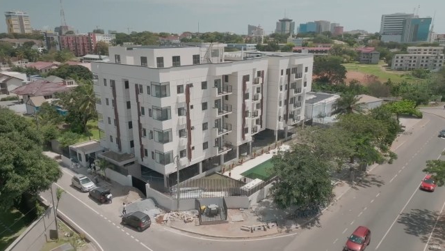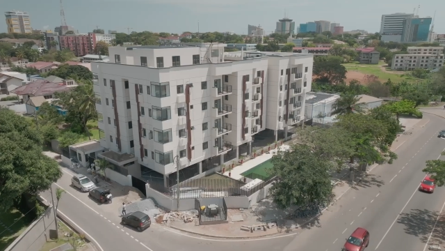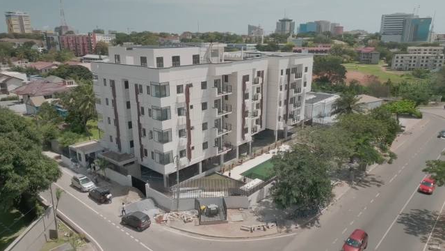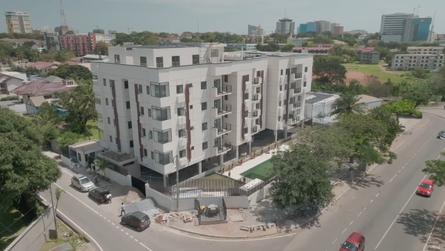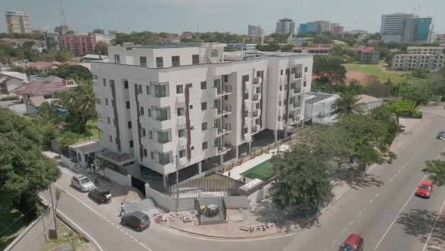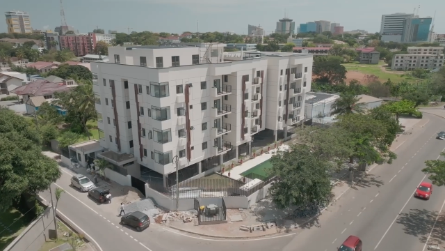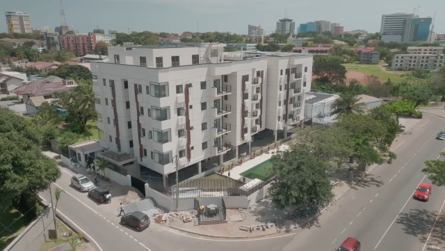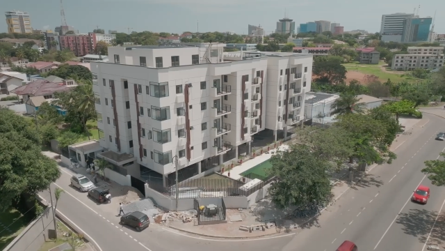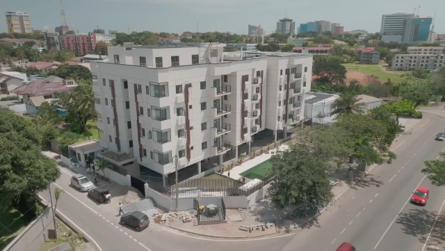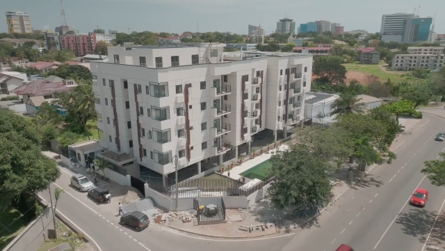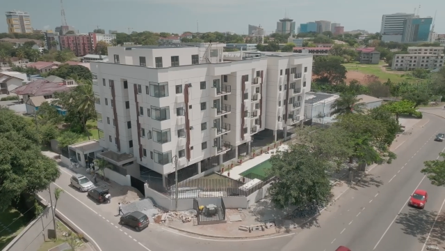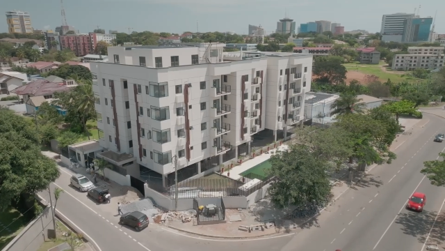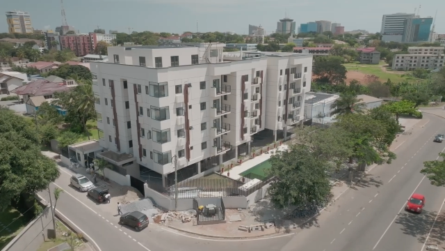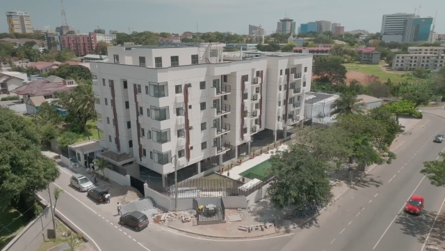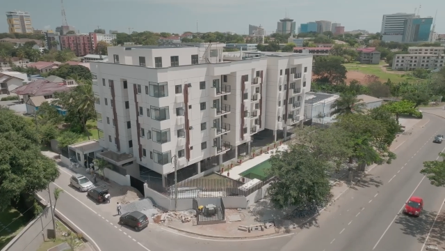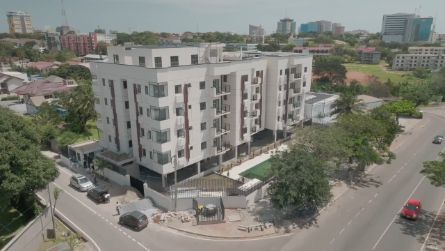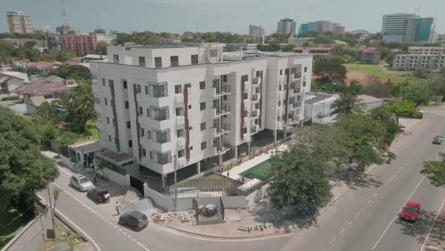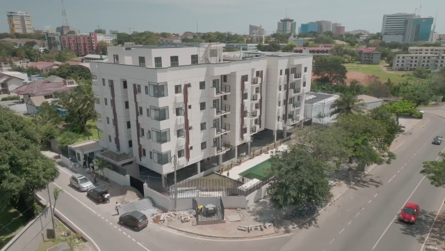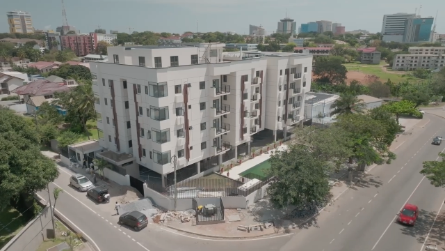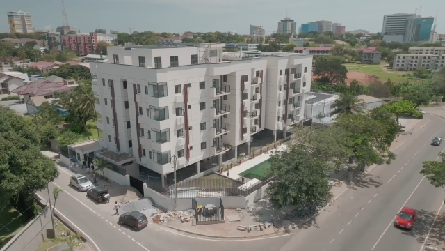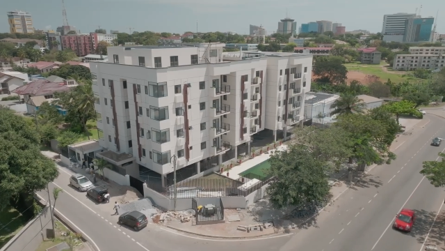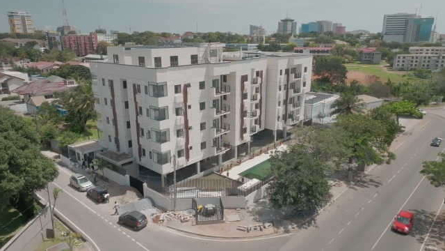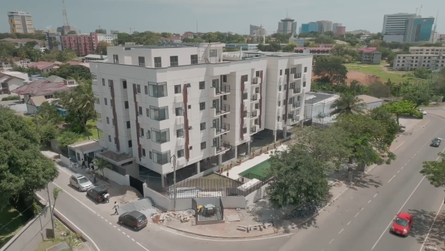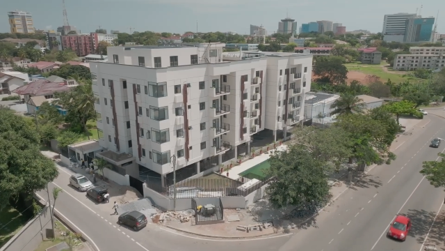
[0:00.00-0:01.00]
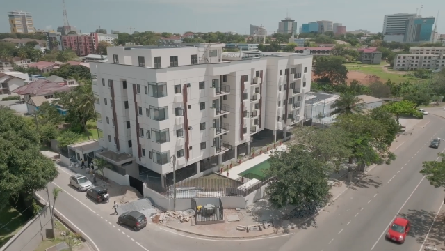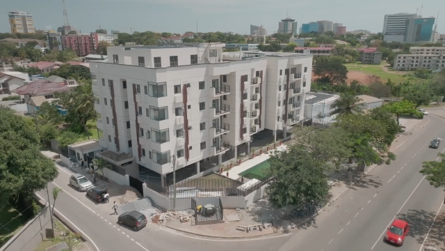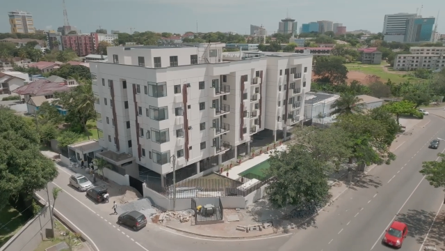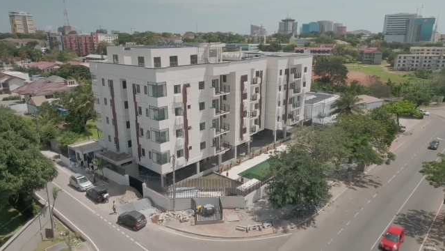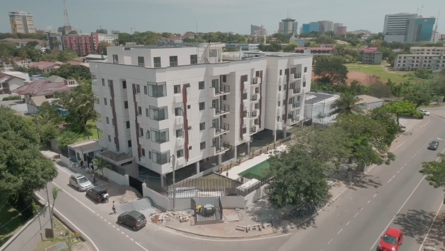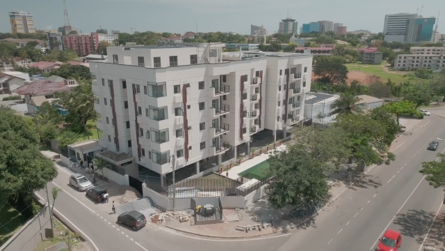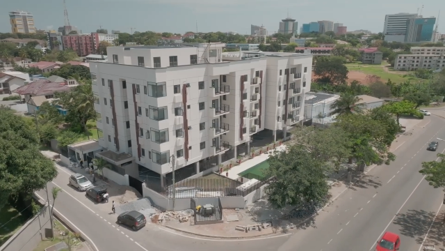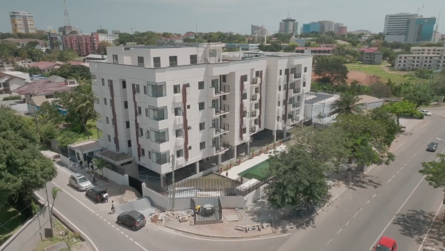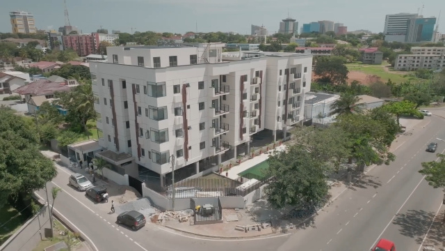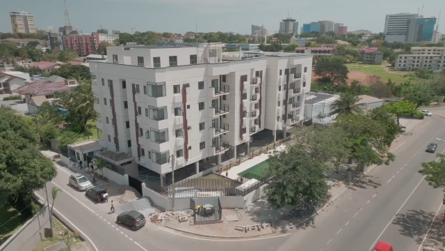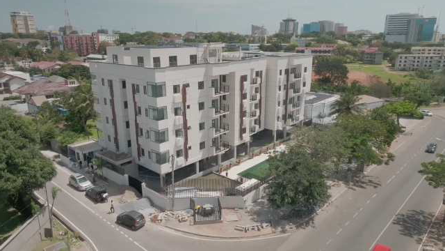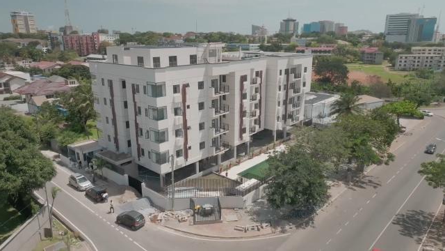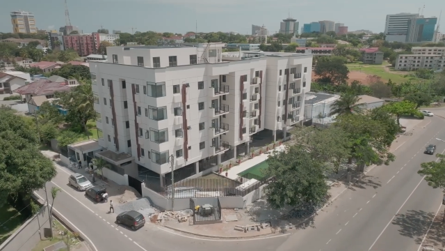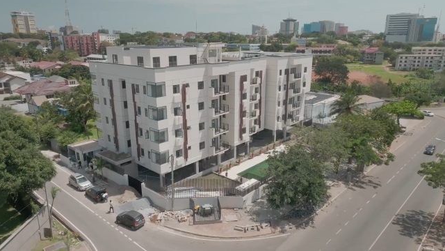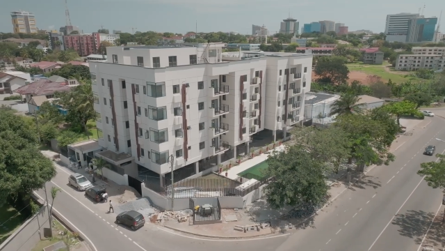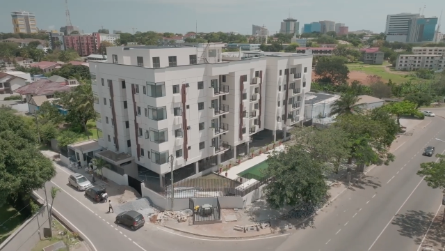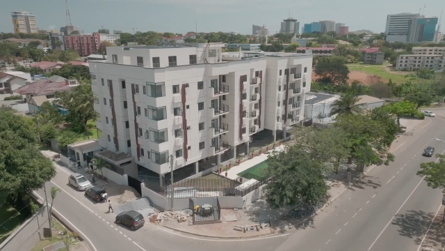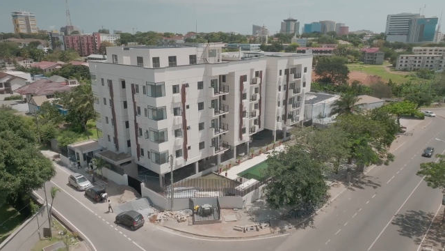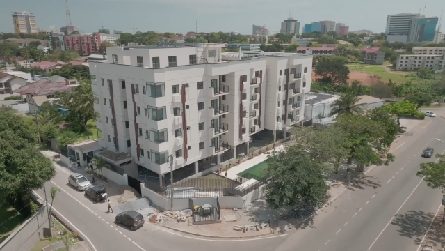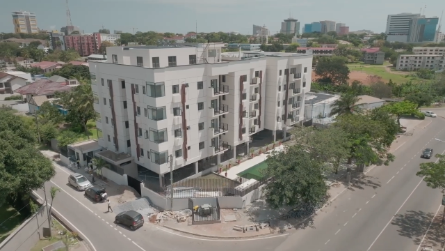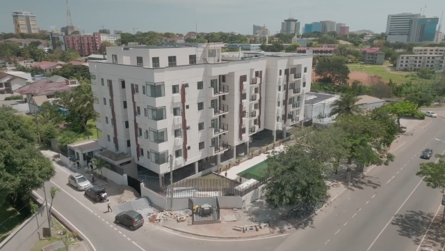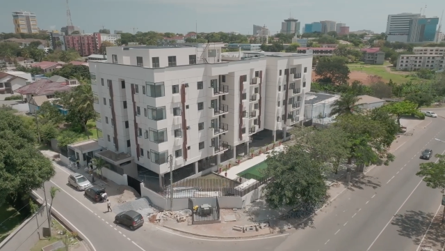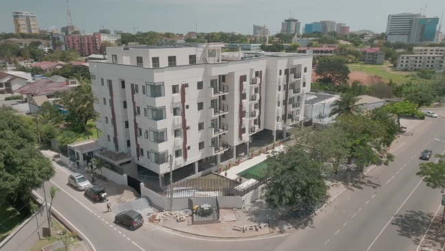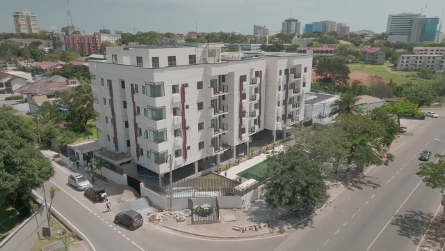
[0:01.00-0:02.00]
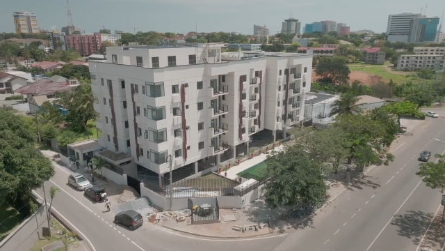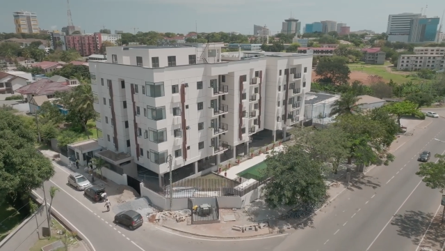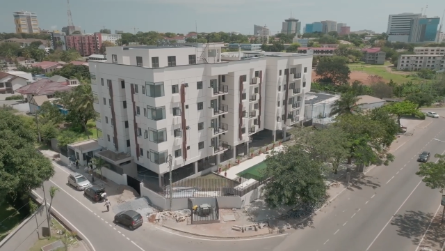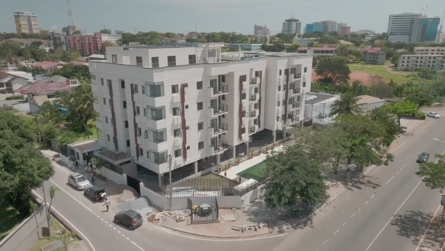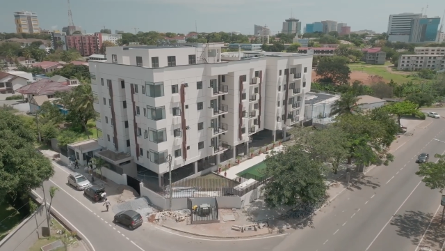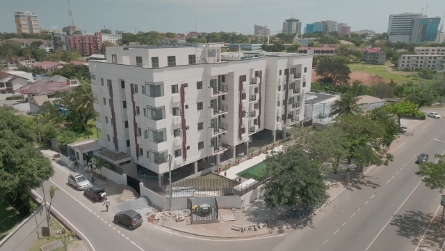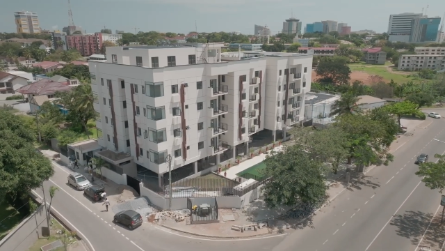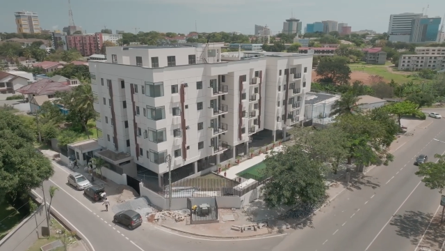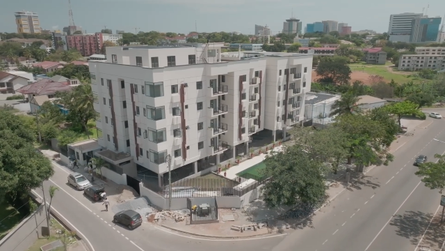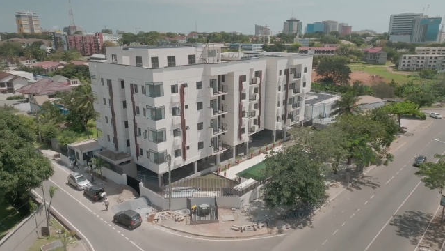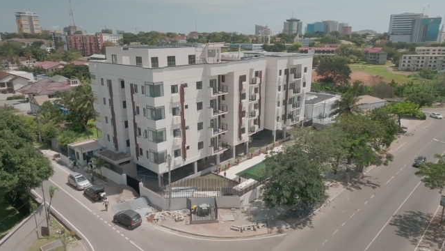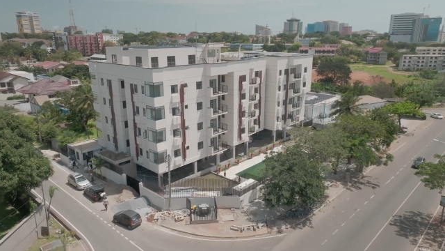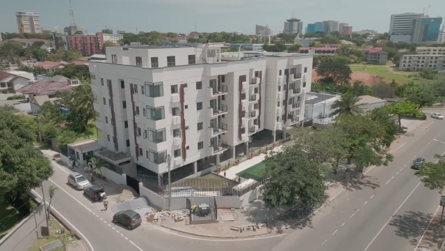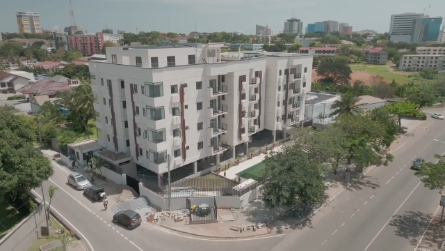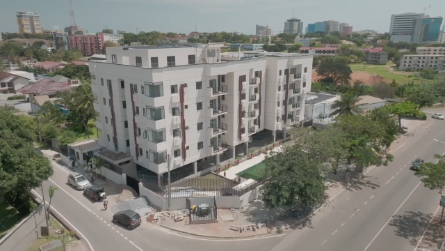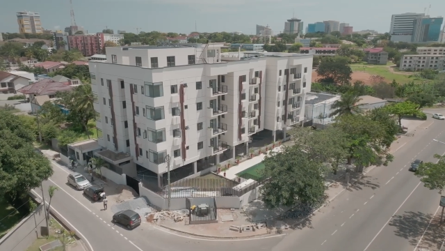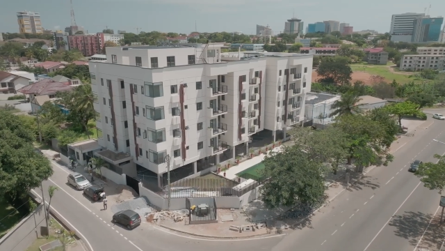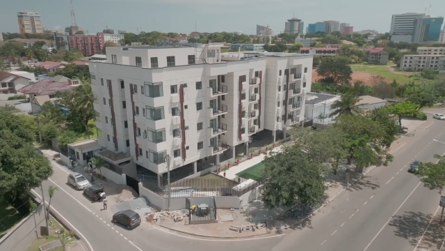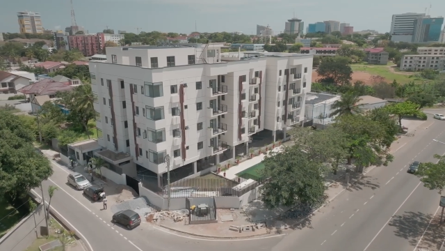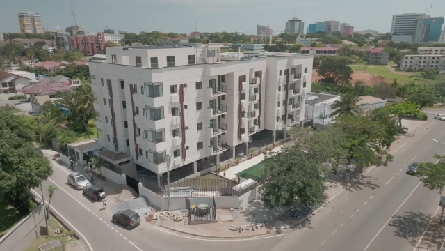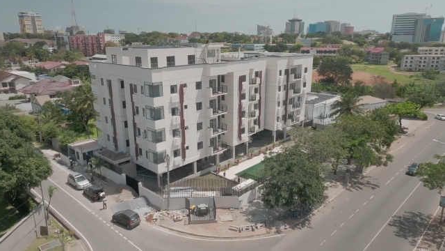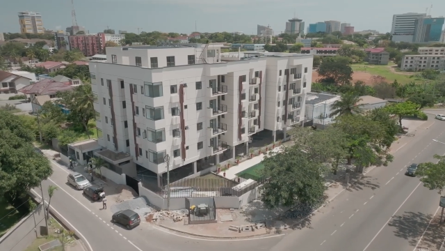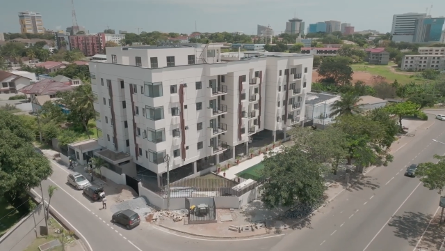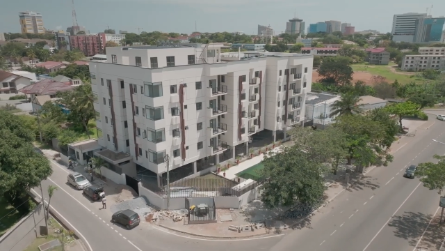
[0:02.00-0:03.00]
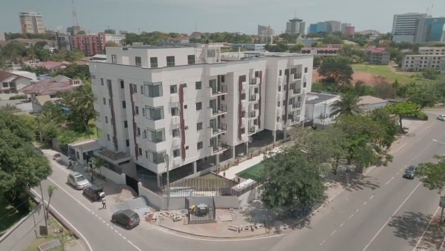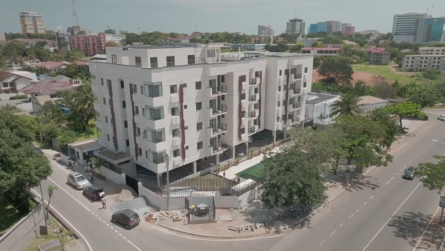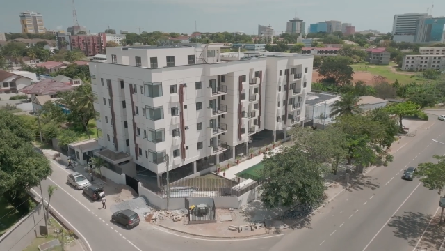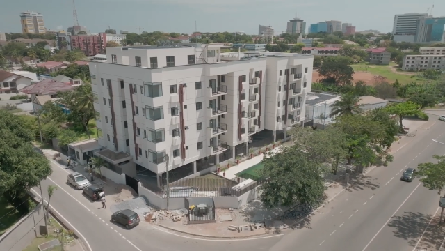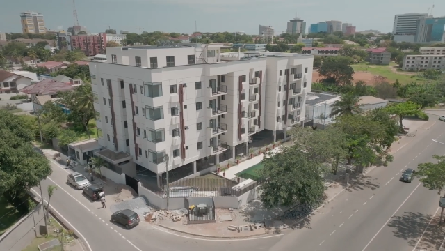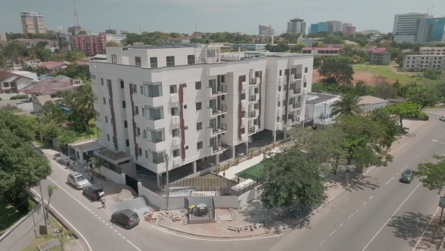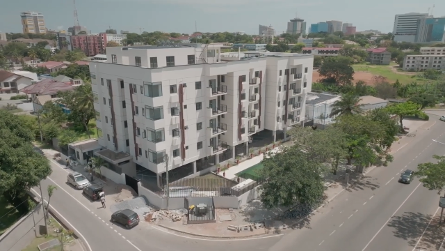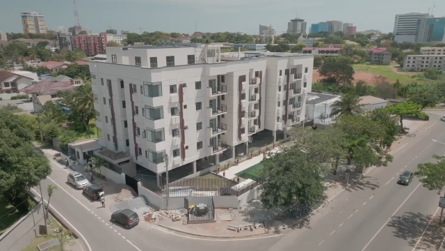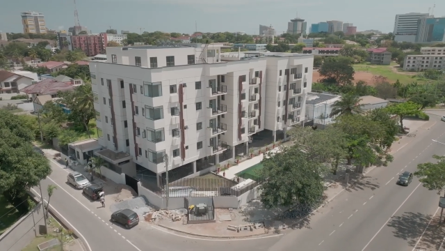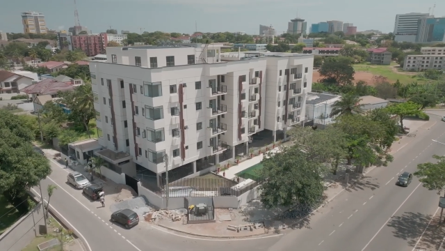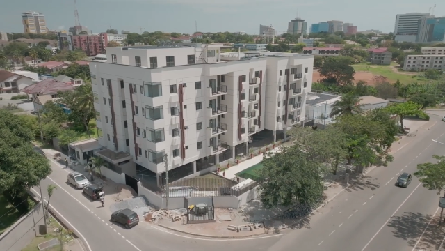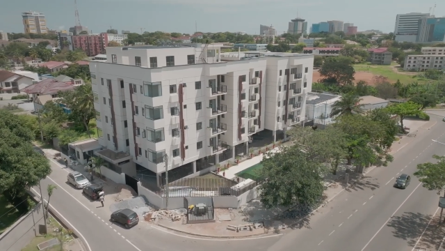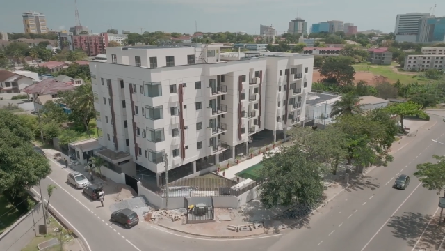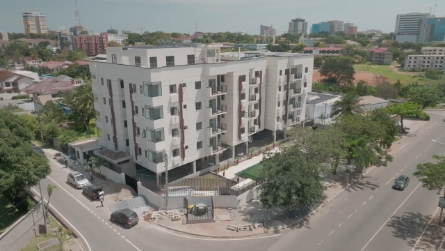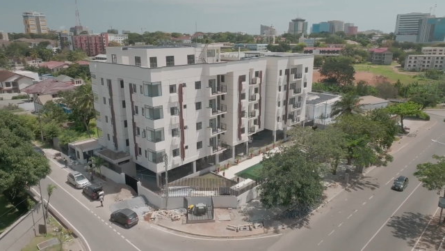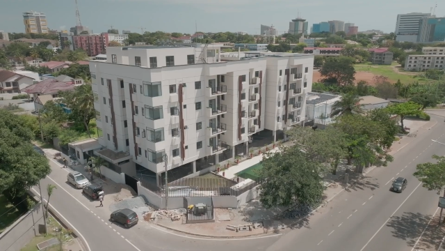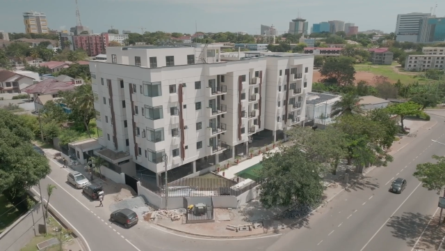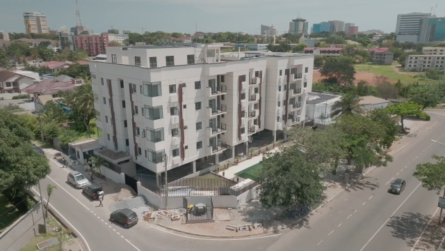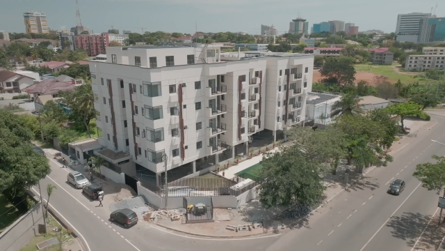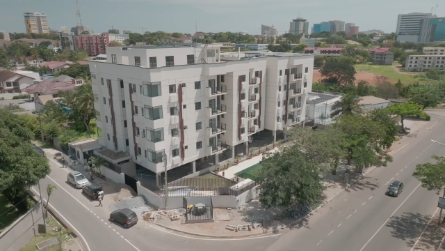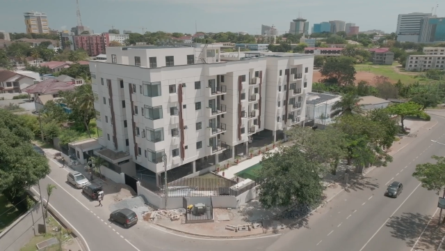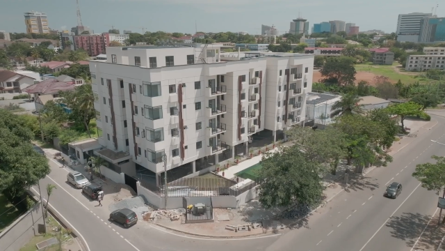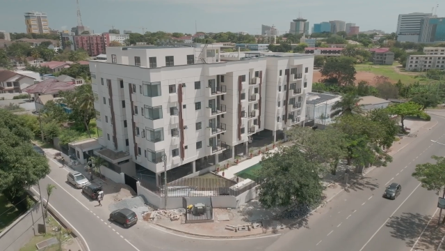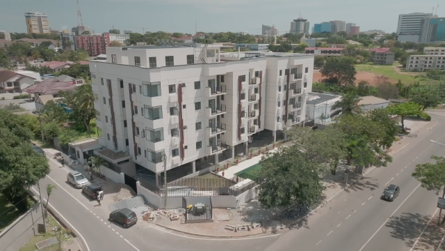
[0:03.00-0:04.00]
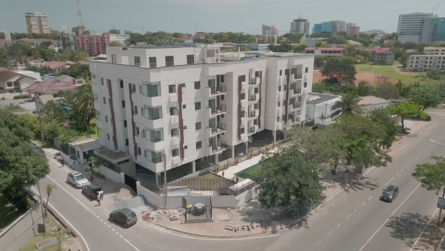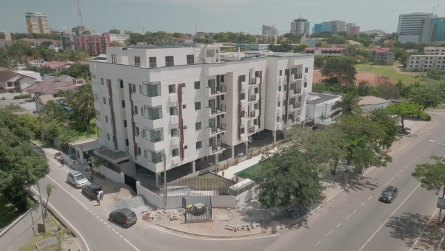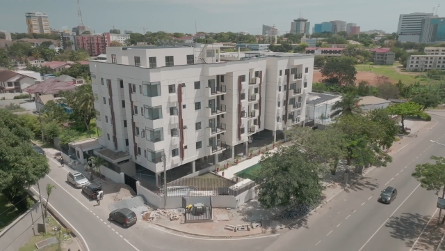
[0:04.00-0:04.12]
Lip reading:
[unreadable: no face in view]